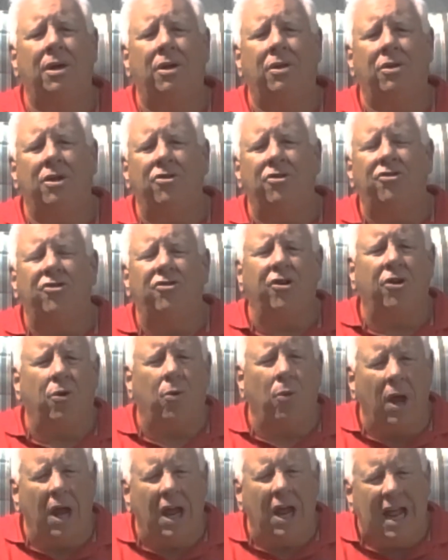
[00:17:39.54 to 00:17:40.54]
This is a
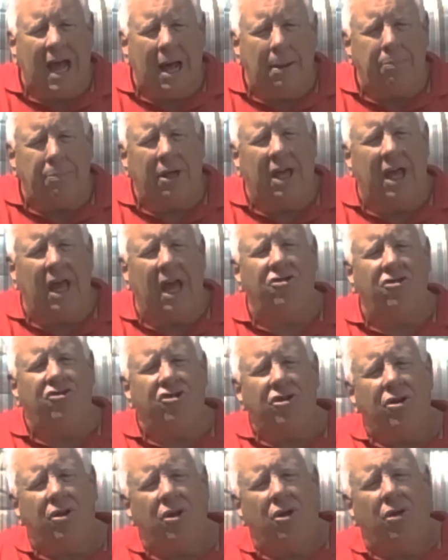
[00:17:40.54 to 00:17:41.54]
great
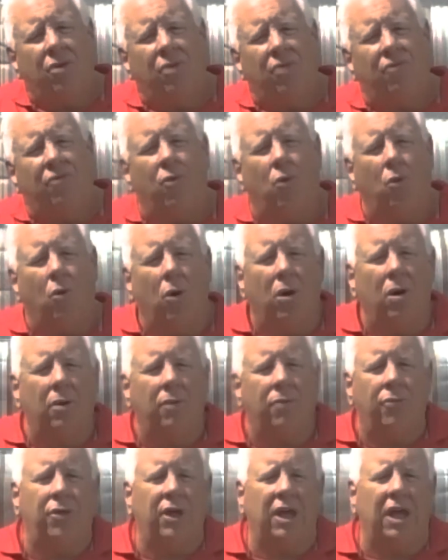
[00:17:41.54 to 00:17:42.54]
application for
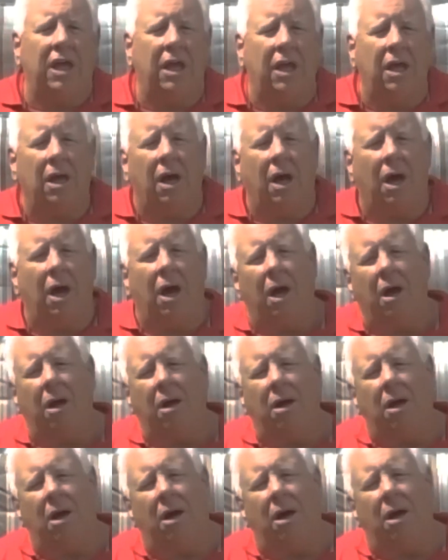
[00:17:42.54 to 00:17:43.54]
the
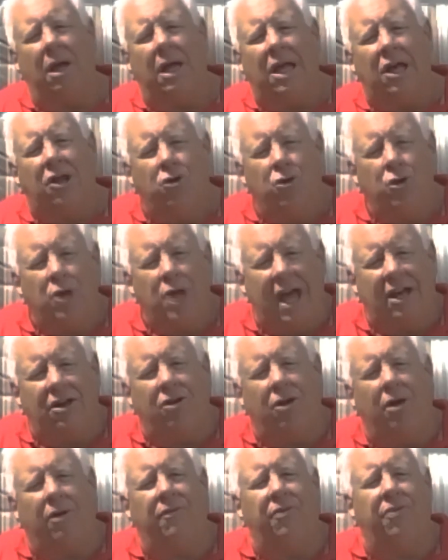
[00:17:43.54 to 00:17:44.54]
Internet
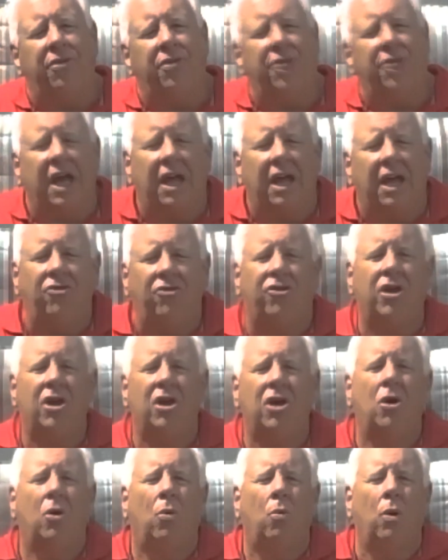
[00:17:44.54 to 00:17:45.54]
of Things,
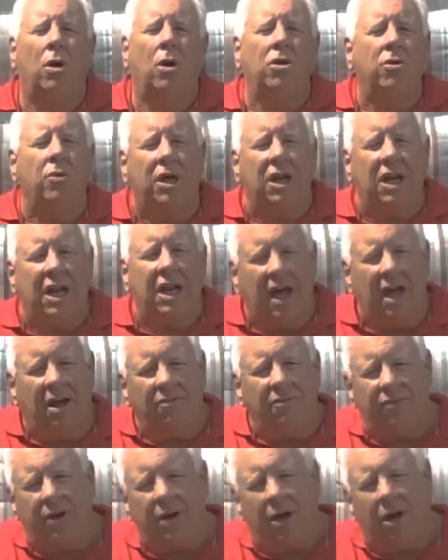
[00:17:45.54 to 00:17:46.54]
where you can
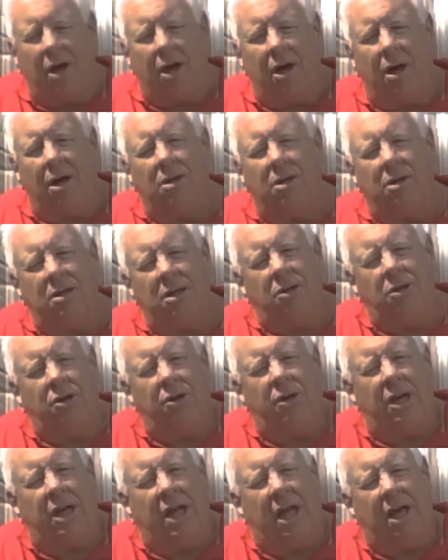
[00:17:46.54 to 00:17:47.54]
have
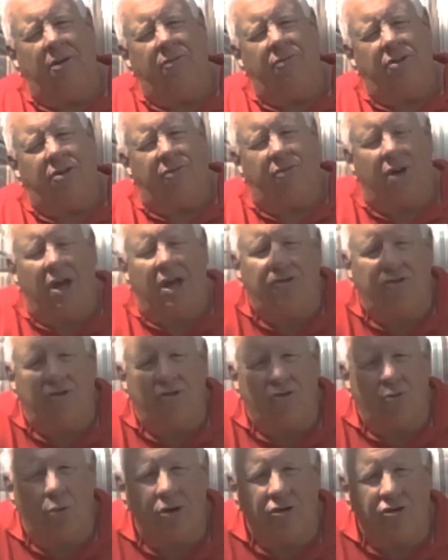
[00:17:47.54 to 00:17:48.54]

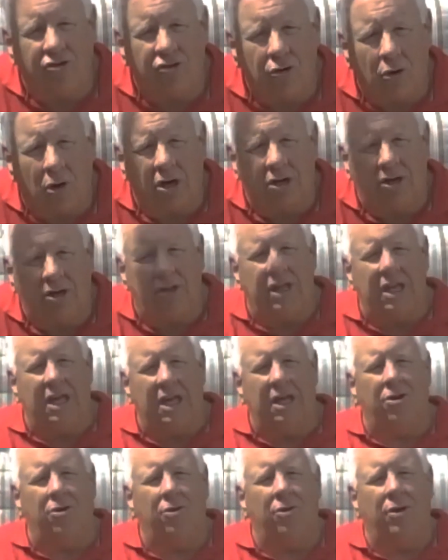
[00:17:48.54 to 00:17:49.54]
devices which talk to the
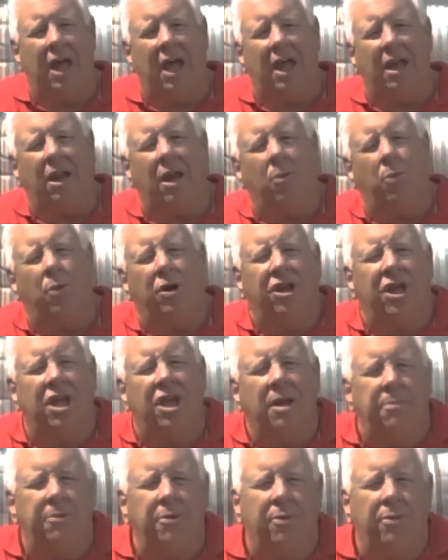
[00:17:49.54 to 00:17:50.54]
internet and would
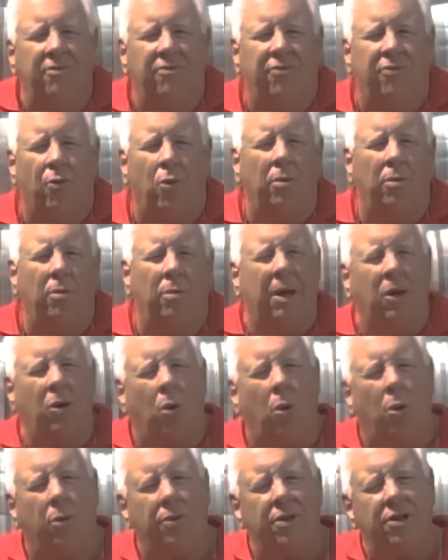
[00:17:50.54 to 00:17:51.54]
keep you informed about
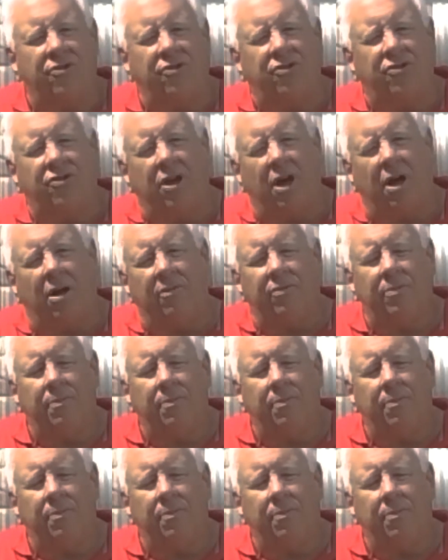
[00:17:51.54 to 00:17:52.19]
all this stuff.